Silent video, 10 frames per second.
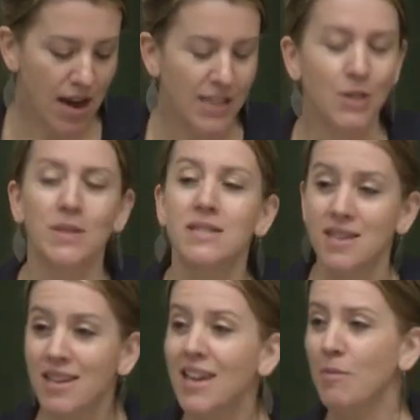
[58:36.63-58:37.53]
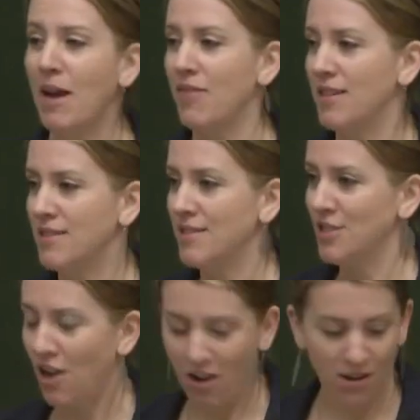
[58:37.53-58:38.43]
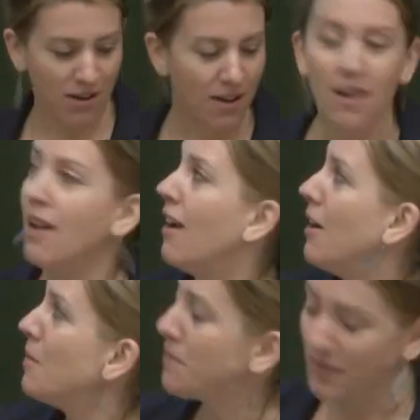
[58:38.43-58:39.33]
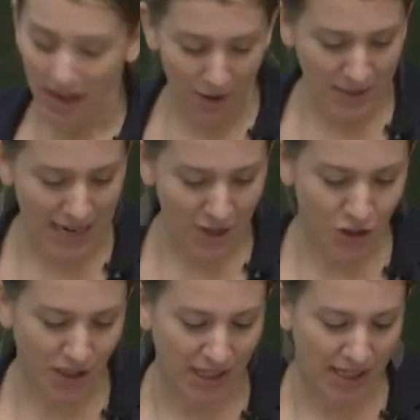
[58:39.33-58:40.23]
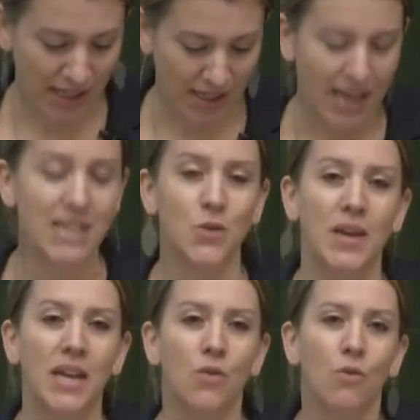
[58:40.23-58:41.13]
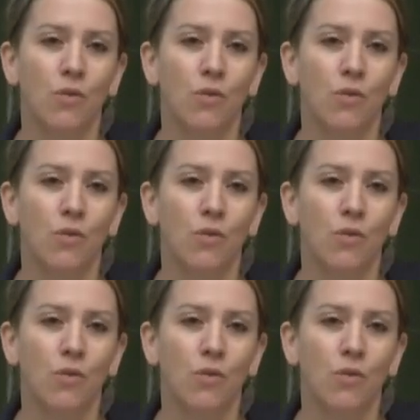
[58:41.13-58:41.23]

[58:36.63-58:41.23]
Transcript: as I was thinking about this talk, um, I was actually uh, last week in